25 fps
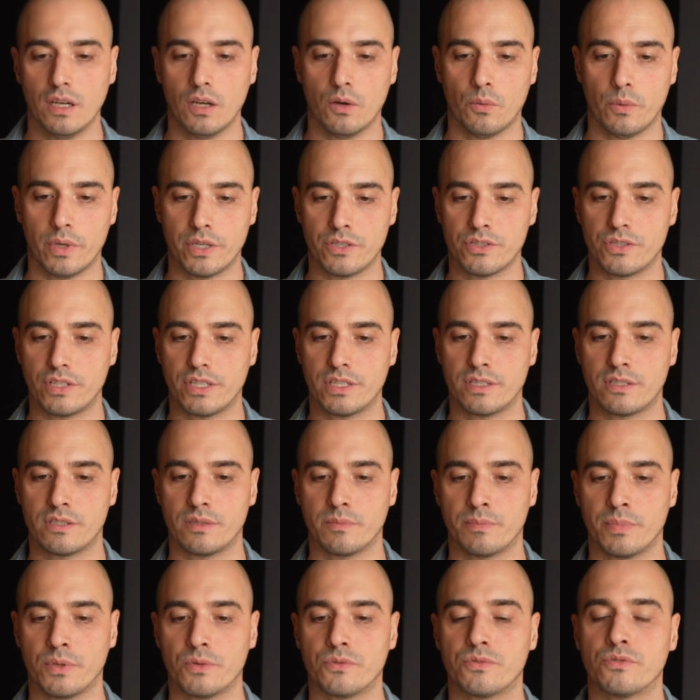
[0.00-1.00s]
which is
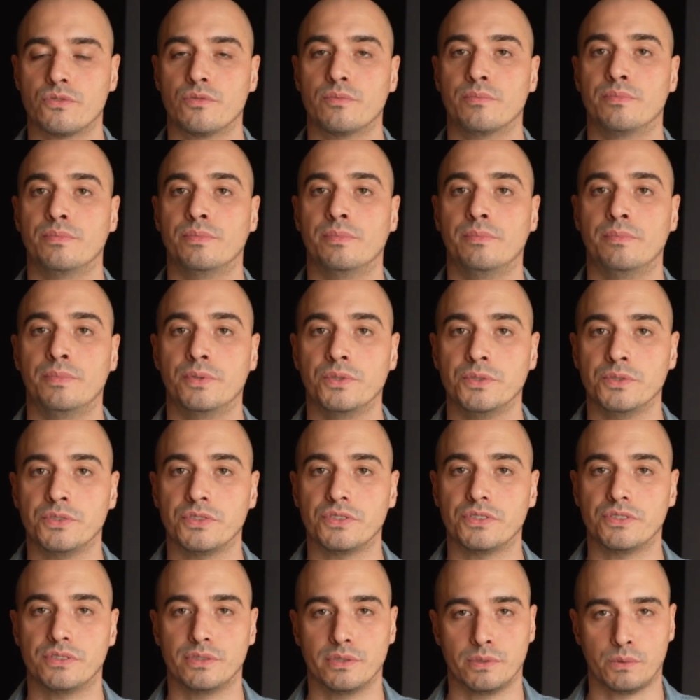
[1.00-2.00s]
supposed to
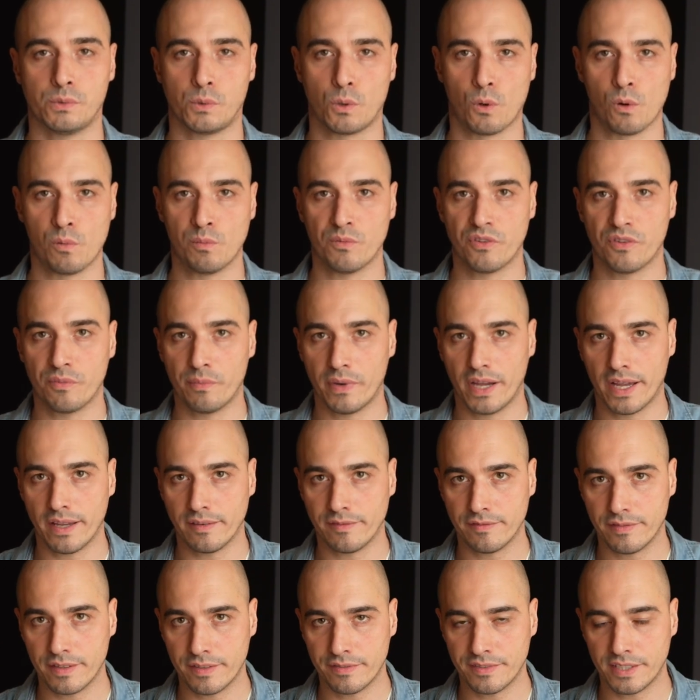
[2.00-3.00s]
boost the warmth by
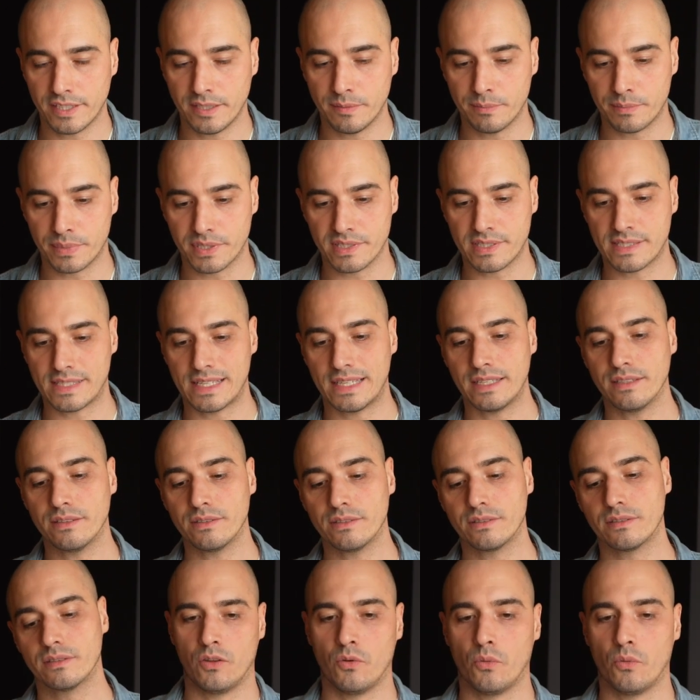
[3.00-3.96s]
15%.